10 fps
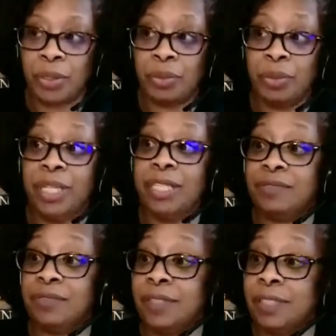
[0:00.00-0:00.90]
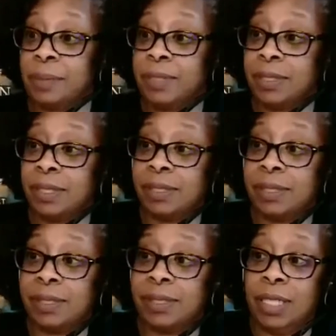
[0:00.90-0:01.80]
3 different substances
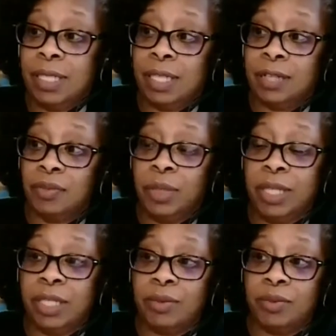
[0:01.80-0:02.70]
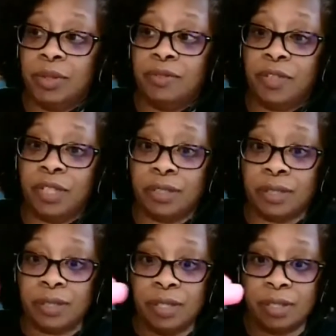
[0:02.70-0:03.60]
to see if we can
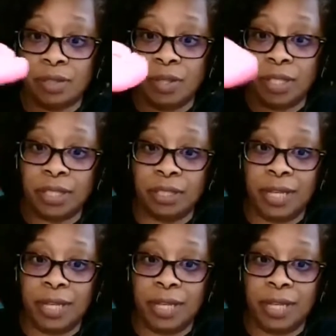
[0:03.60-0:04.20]
reverse this crickly,